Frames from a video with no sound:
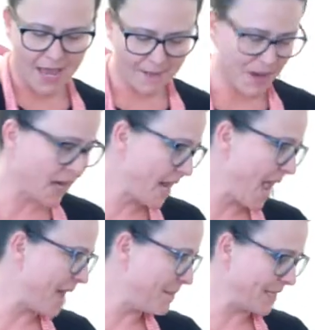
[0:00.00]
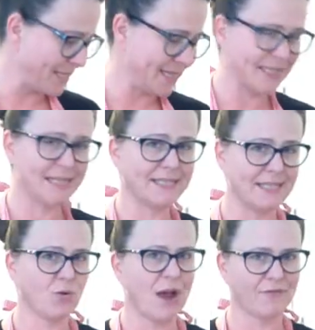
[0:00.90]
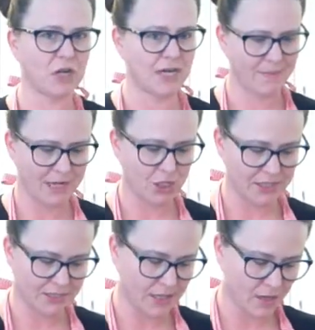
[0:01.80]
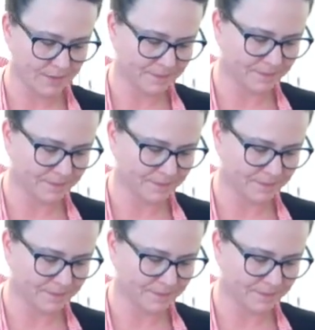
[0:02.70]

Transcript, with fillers: I'm not going to add my seasonings until after I get my cheese in there.